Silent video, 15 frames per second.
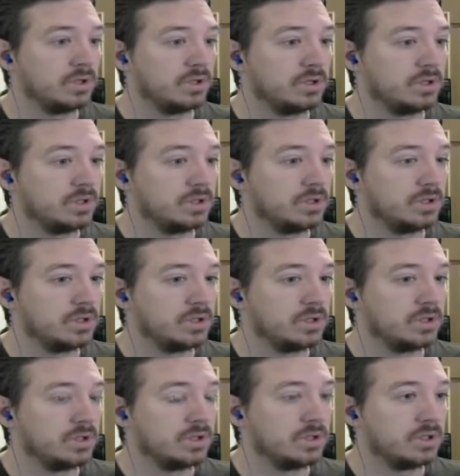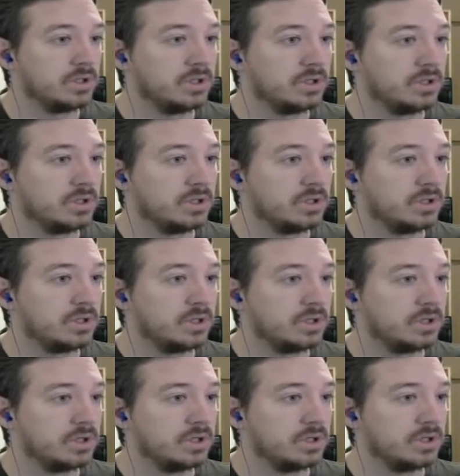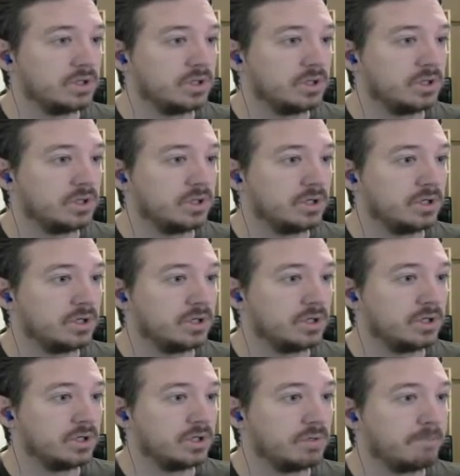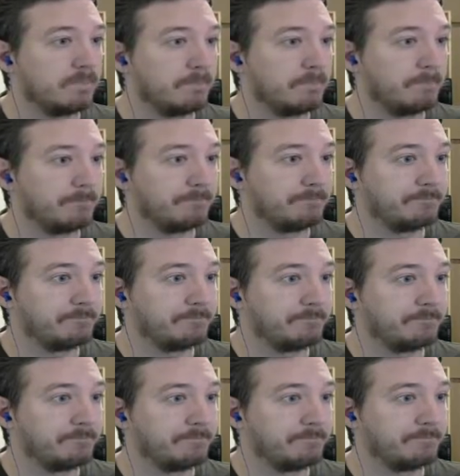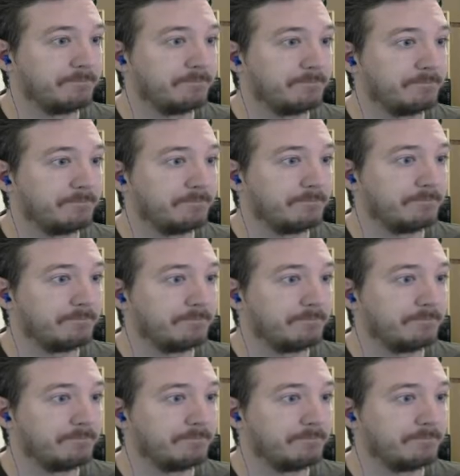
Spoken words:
(silence)